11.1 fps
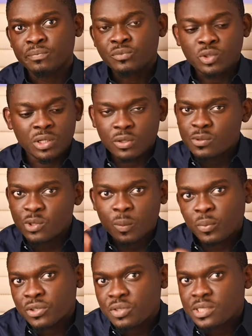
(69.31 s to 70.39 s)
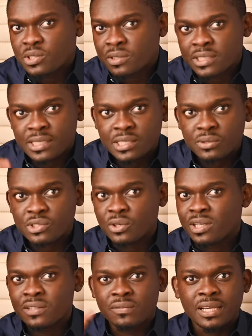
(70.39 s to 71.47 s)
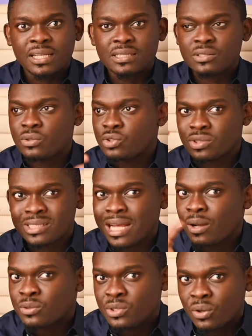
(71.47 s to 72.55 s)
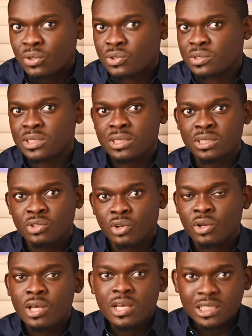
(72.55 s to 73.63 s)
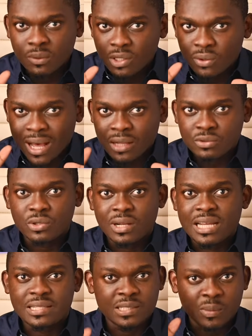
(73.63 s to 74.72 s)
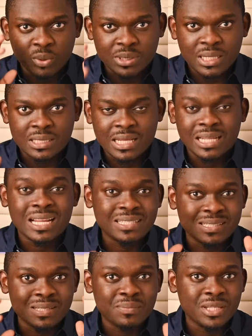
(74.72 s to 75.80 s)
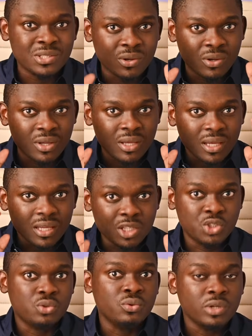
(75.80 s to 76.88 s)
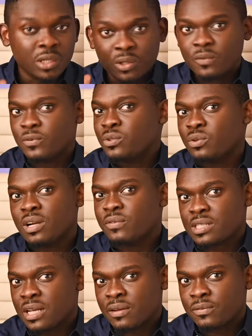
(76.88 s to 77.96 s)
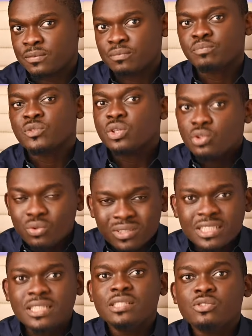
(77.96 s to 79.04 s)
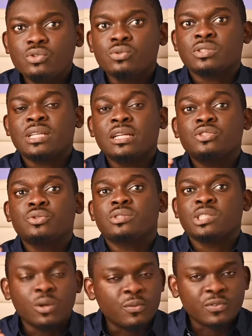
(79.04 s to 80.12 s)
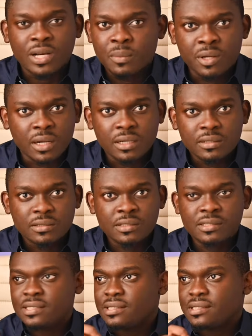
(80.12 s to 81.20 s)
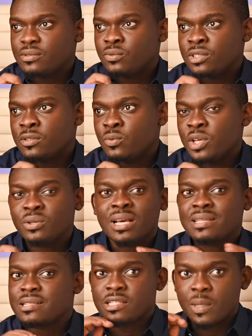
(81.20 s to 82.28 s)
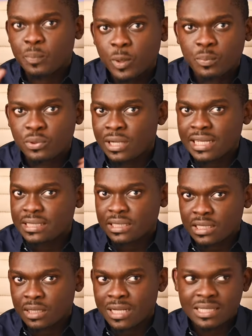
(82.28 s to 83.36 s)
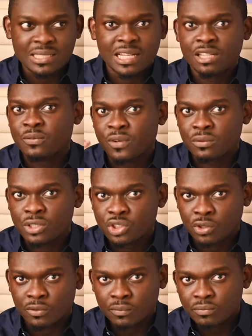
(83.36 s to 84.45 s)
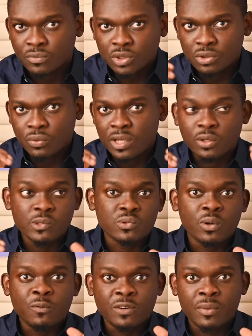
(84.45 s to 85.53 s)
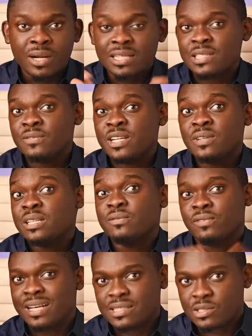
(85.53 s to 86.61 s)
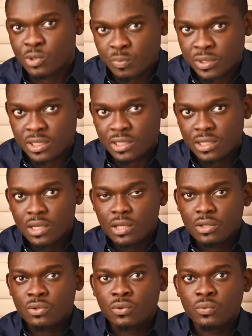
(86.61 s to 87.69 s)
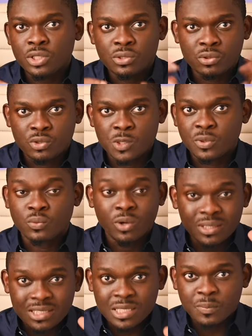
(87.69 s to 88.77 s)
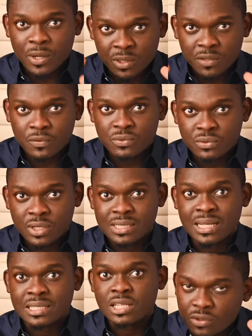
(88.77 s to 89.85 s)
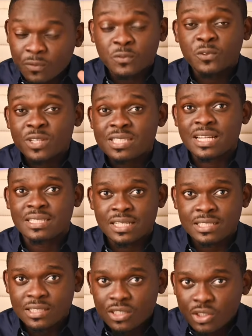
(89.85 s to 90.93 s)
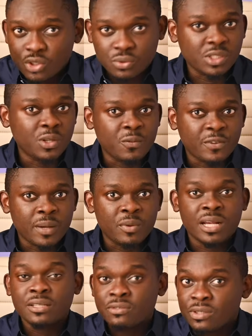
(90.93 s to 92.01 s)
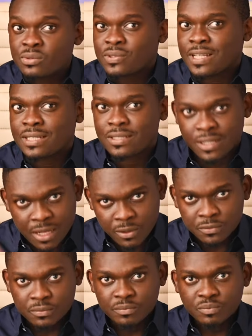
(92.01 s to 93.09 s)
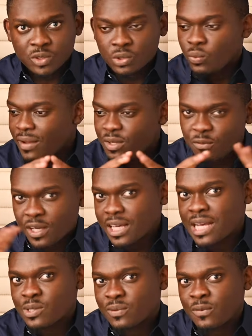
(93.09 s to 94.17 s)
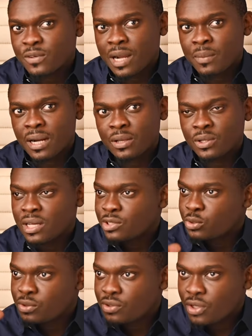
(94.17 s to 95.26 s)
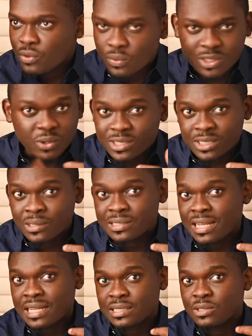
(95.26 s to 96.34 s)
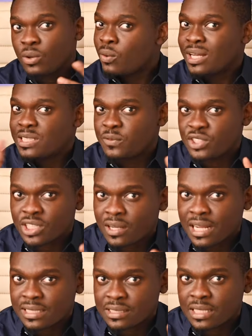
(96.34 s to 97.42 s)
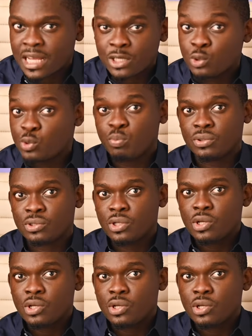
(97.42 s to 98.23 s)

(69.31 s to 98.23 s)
When it comes to your portrait, your details, your event, shooting outdoor, shooting indoor, the way you handle your light is important, and that is the major issue a lot of photographers have. You need to start shooting off camera. It is the way you can step up your lighting game. That is like the foundation. When it comes to off camera, it's a very, very vast topic. We need to touch. But one tip I will give you today is that if you've not started shooting off camera, you need to start now. We have different kinds of off camera. You can shoot with continuous lighting or artificial lighting. I use both.